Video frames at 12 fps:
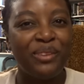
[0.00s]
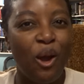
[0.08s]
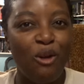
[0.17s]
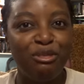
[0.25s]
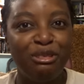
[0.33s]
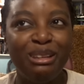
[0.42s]

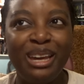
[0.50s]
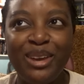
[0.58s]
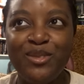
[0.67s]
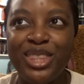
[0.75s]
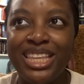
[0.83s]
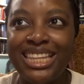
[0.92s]
hopefully
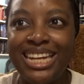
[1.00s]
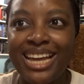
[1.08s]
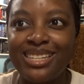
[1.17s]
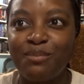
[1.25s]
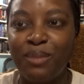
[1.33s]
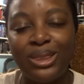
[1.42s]
within the
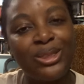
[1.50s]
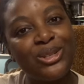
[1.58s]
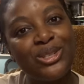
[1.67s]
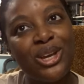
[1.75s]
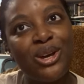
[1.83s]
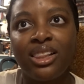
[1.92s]
next month or
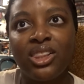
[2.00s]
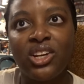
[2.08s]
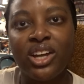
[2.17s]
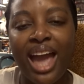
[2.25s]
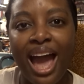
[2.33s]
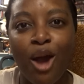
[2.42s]
so.
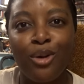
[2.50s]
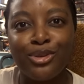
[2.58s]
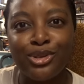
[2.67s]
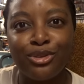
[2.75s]
Look out